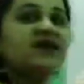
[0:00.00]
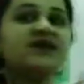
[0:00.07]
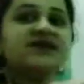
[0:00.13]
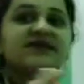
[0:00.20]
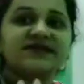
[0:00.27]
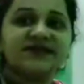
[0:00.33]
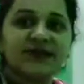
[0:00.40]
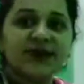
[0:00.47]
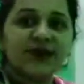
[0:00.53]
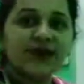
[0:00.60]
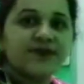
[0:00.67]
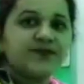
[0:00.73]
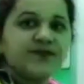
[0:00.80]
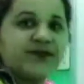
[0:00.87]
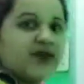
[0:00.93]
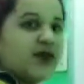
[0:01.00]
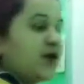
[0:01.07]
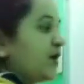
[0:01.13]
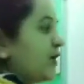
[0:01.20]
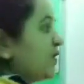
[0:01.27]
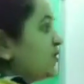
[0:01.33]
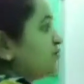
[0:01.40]
So
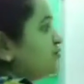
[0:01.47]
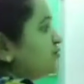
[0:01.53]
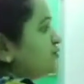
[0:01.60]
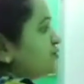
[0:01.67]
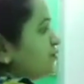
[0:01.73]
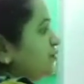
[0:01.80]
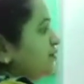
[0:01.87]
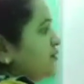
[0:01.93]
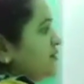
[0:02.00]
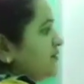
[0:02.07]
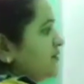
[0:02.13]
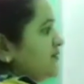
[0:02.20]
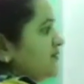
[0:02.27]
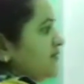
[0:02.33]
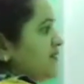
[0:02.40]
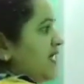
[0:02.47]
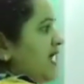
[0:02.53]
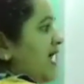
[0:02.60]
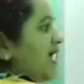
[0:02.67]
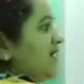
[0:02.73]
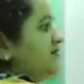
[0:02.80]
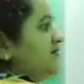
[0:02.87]
2
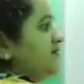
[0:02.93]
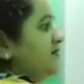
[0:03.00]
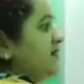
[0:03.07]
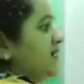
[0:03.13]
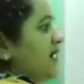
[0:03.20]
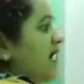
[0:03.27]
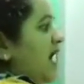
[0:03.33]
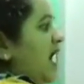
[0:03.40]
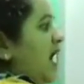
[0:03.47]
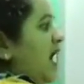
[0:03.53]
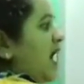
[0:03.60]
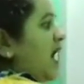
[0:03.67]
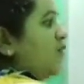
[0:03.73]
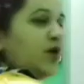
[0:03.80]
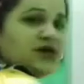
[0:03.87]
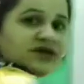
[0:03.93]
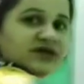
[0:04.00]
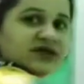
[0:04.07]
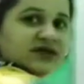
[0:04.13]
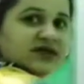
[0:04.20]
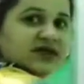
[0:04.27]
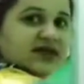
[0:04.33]
and 3 are what?
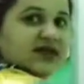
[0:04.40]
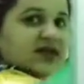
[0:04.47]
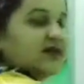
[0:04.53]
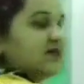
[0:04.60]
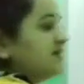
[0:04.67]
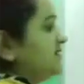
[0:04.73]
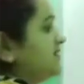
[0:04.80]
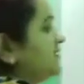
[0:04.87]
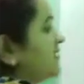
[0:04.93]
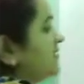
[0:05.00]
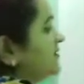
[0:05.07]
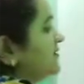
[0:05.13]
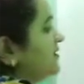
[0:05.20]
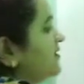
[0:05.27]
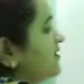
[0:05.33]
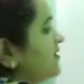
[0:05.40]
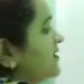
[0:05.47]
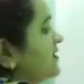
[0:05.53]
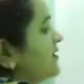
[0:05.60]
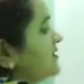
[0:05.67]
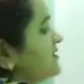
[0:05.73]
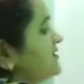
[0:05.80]
These are the
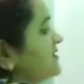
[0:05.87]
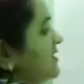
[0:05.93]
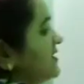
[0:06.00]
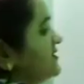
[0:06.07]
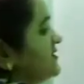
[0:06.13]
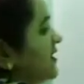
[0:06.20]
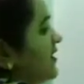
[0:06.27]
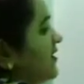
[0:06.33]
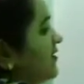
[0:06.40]
data.